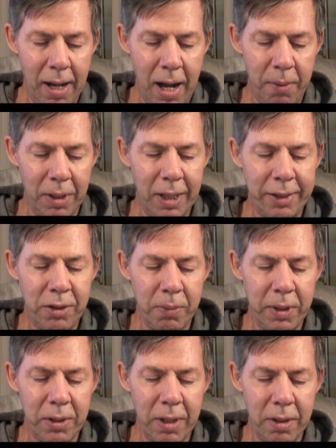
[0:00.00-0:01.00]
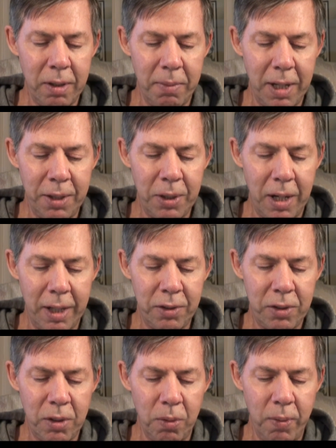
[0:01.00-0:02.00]
I would like to return to my
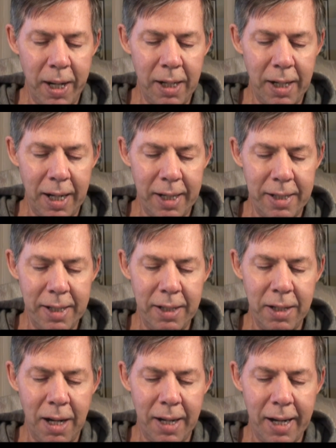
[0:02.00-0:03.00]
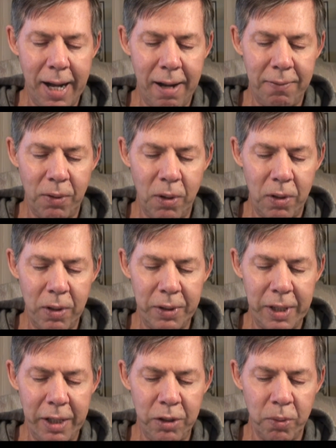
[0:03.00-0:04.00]
thoughts to when I did not have all
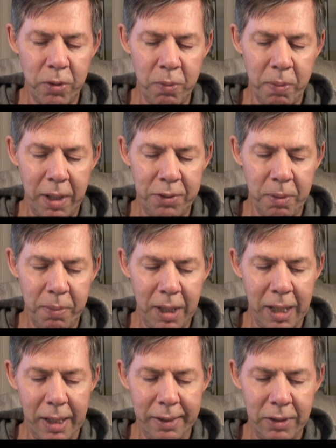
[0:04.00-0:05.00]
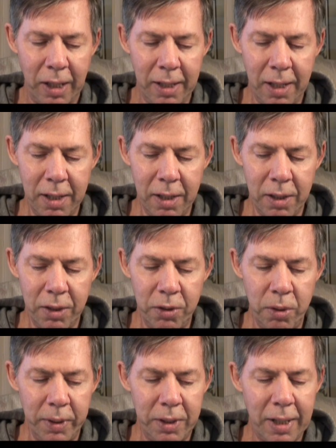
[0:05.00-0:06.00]
these responsibilities,
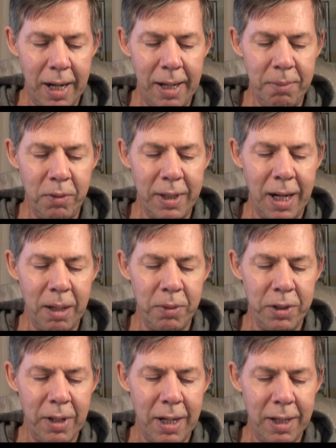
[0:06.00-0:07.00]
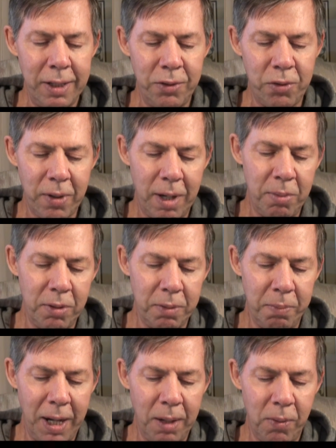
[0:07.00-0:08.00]
to a time when I was
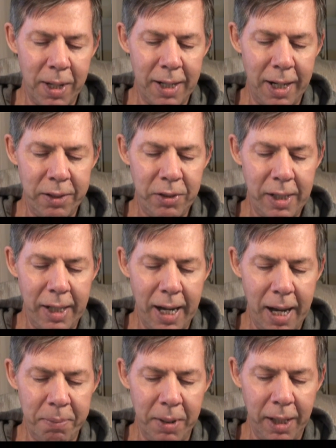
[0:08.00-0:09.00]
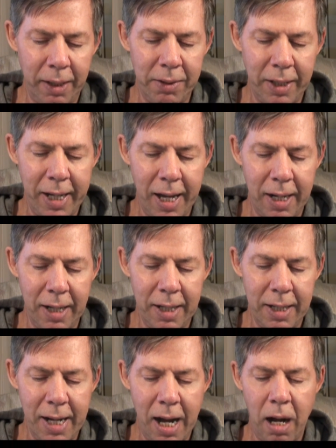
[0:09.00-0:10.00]
untroubled by what I see happening to
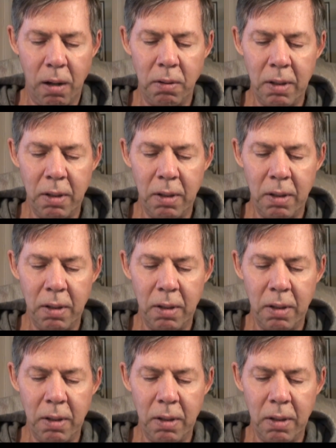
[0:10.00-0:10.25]
Canada now,